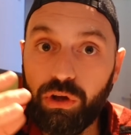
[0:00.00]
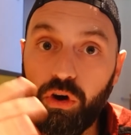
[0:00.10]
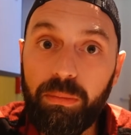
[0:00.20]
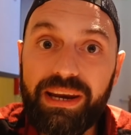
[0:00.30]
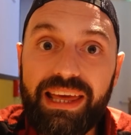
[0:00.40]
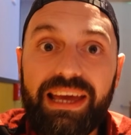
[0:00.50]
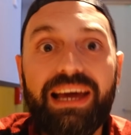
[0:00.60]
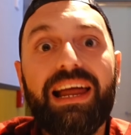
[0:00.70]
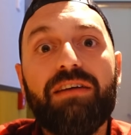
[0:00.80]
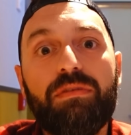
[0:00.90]
come in here
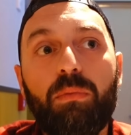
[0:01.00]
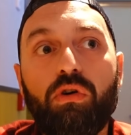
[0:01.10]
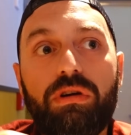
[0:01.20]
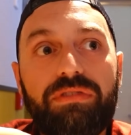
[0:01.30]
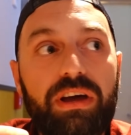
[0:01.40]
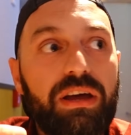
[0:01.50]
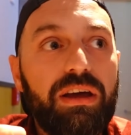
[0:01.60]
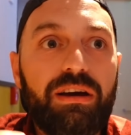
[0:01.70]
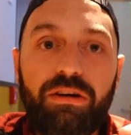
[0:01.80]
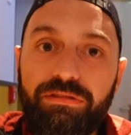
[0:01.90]
and have
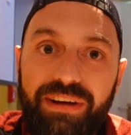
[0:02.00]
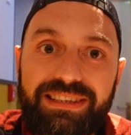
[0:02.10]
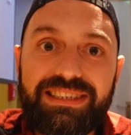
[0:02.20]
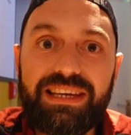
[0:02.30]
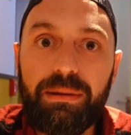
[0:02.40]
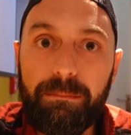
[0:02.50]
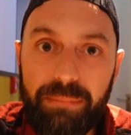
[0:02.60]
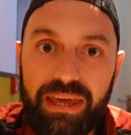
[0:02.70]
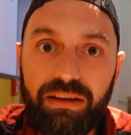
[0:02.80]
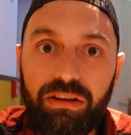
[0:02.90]
a fancier
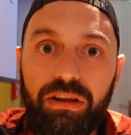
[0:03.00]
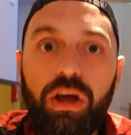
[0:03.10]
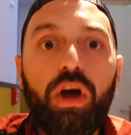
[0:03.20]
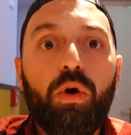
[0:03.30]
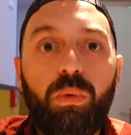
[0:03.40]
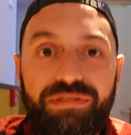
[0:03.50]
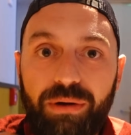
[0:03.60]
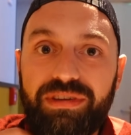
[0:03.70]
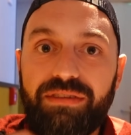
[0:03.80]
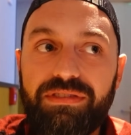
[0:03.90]
meal
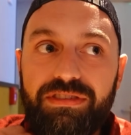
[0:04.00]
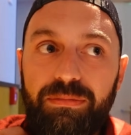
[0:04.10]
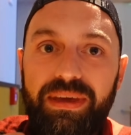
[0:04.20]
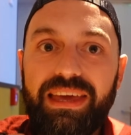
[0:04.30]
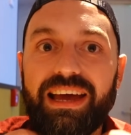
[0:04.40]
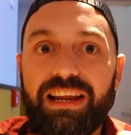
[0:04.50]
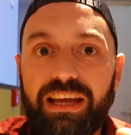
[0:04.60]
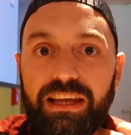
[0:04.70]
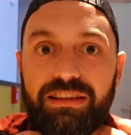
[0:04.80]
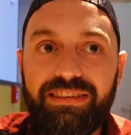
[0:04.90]
without having to be in
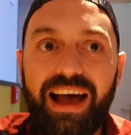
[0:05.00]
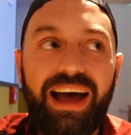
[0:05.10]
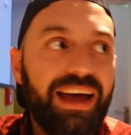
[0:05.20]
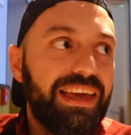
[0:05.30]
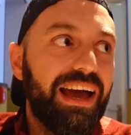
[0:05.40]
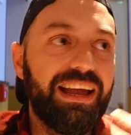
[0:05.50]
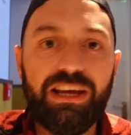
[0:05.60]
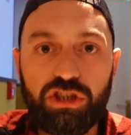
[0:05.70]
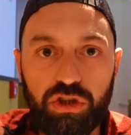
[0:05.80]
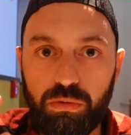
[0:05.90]
a tie and
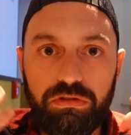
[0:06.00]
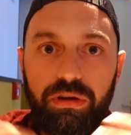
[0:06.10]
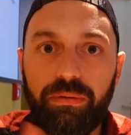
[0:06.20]
a suit.